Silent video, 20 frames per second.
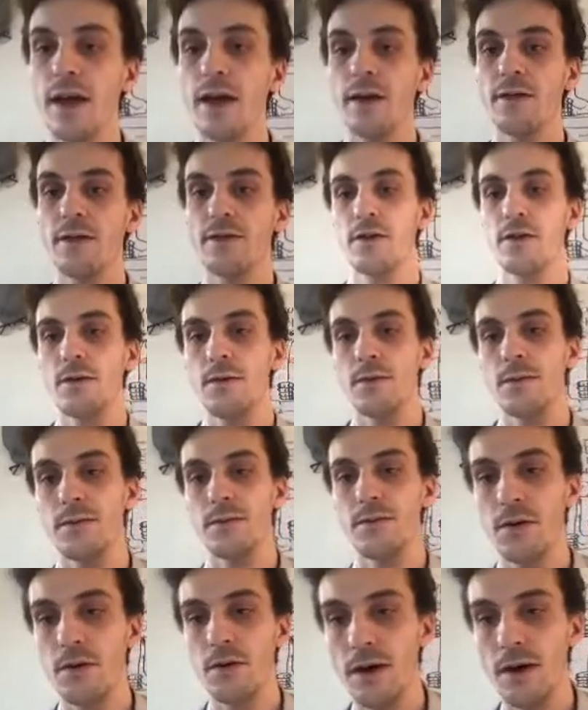yeah, uh, so
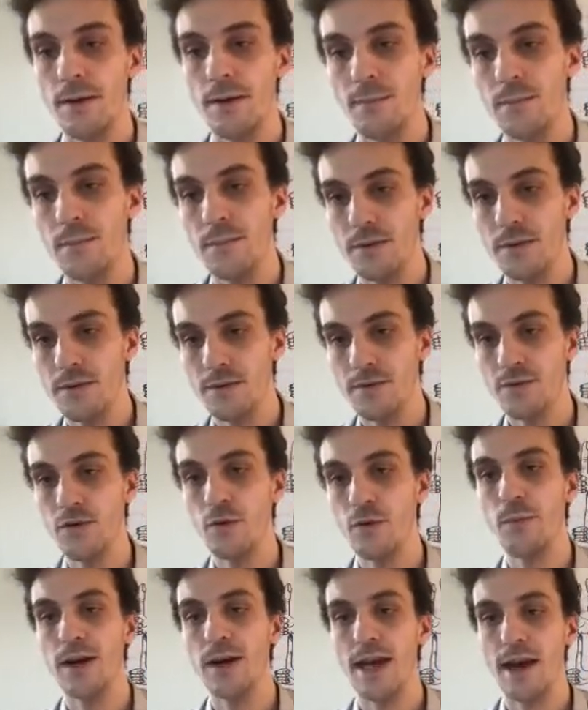su um,
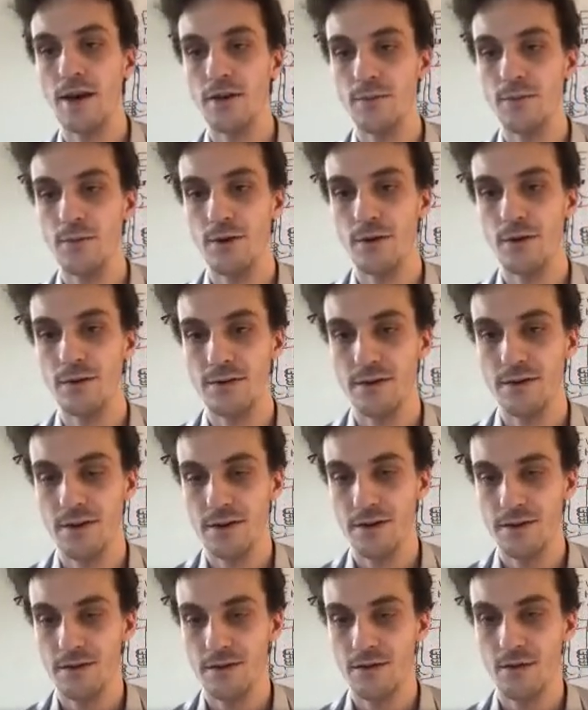super Lie algebra is
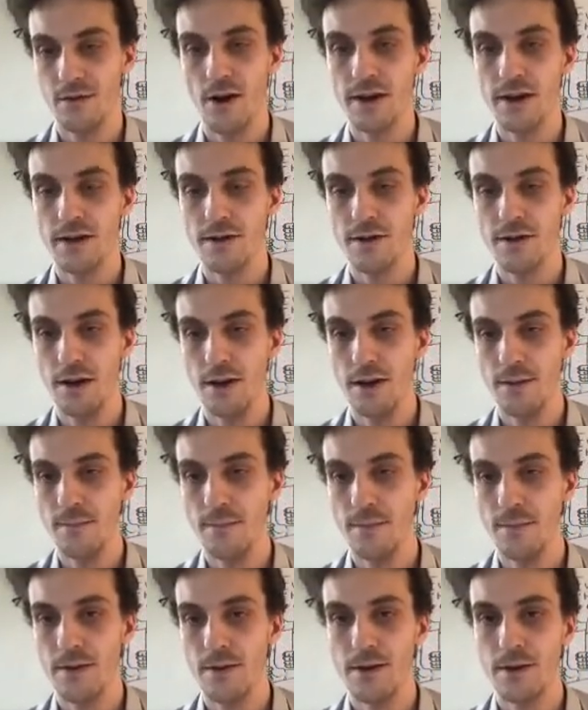is correct.
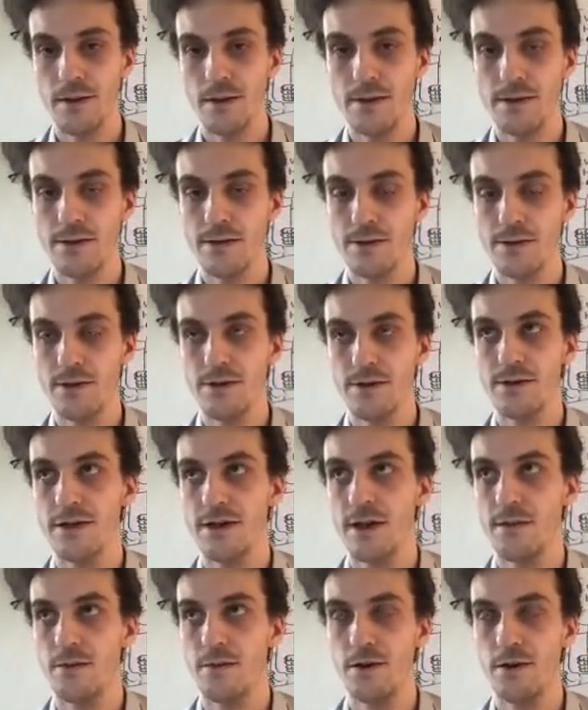Um, this is just
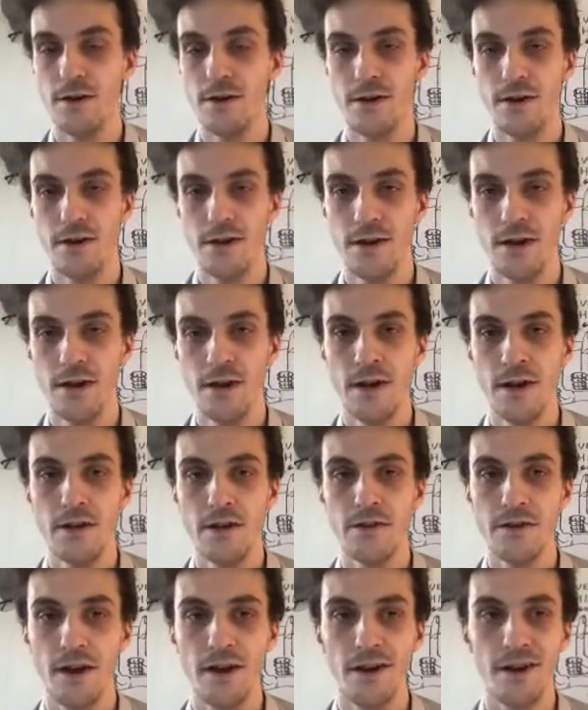another.
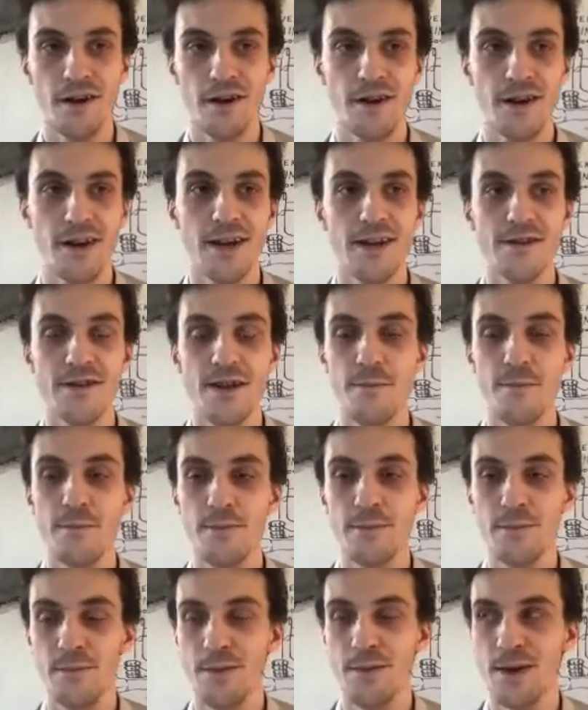Uh, in
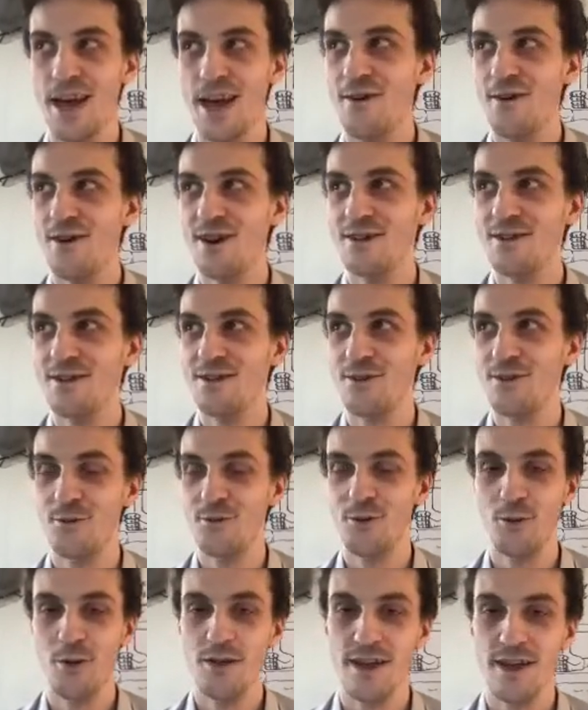some areas, you would
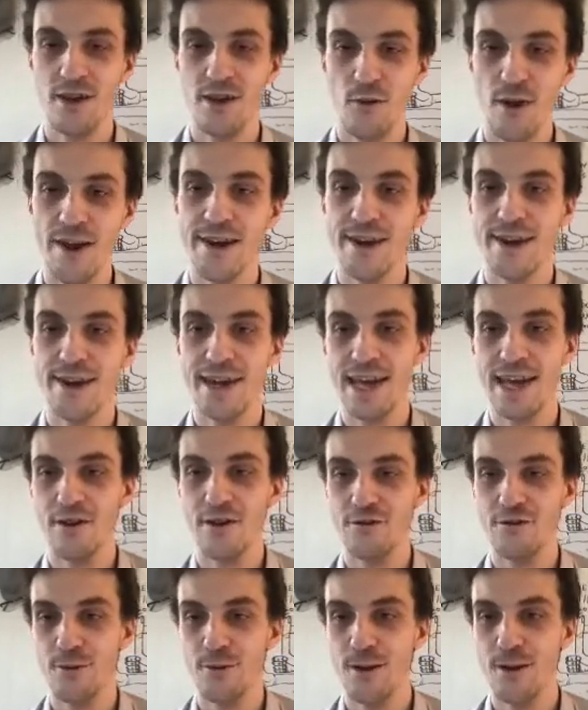call this a graded Lie
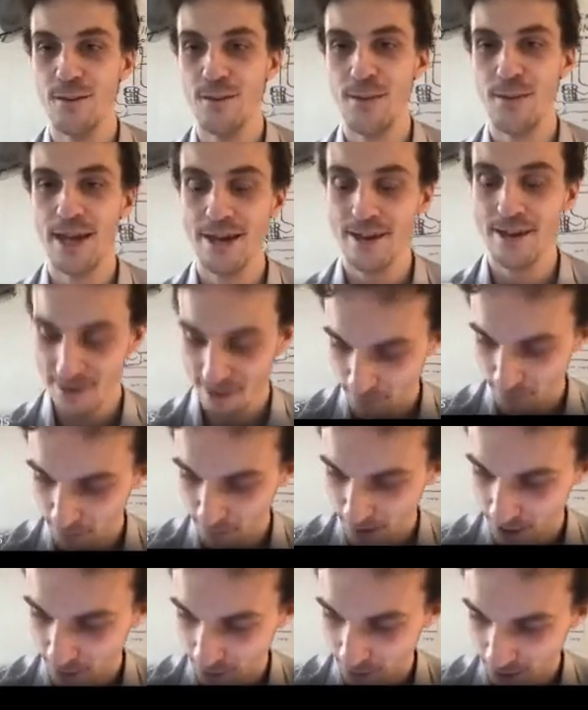algebra, and in
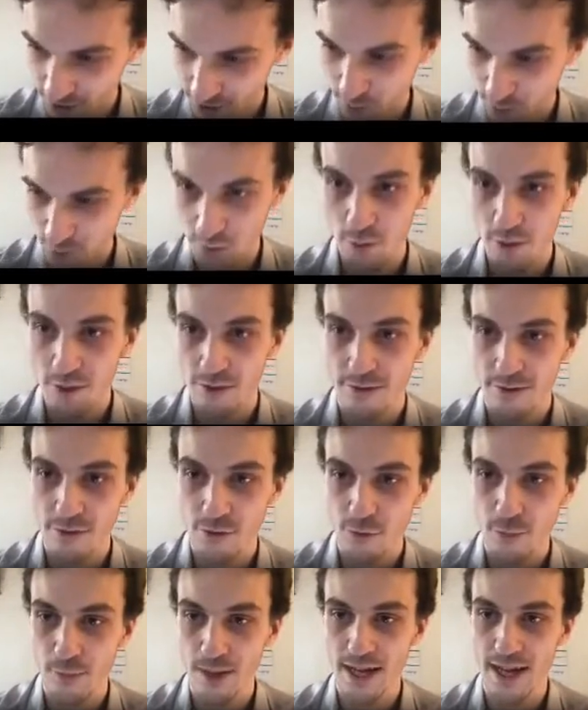some areas, you would call this a
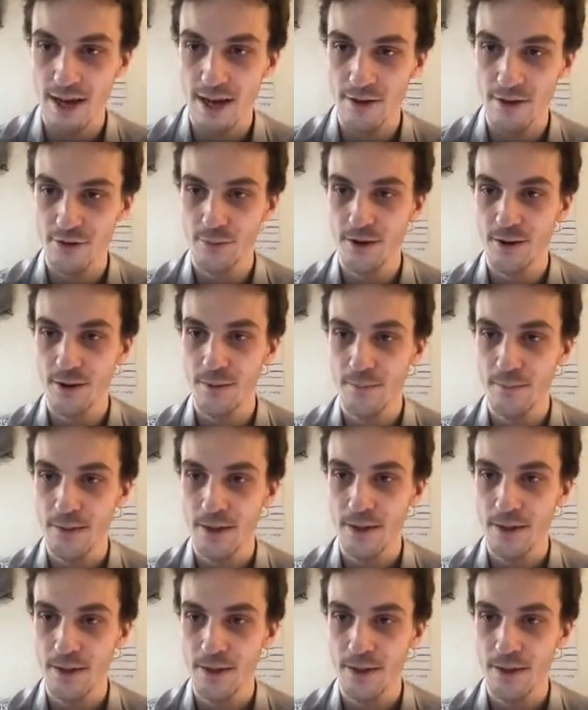super Lie algebra.